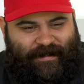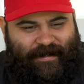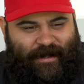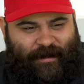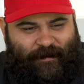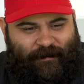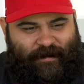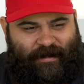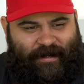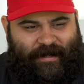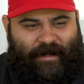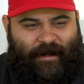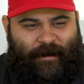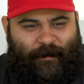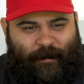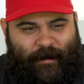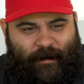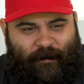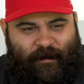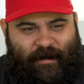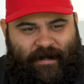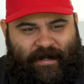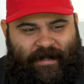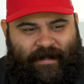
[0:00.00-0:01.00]
Edel video
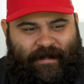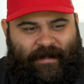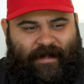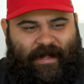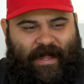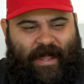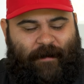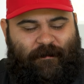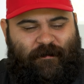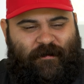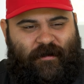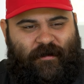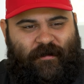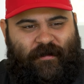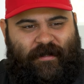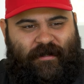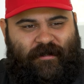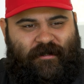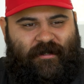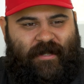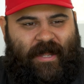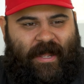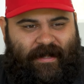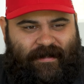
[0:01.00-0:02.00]
where we didn't capture the
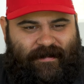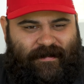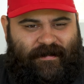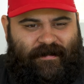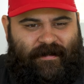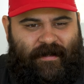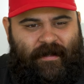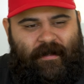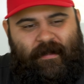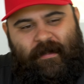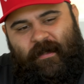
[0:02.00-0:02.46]
shots.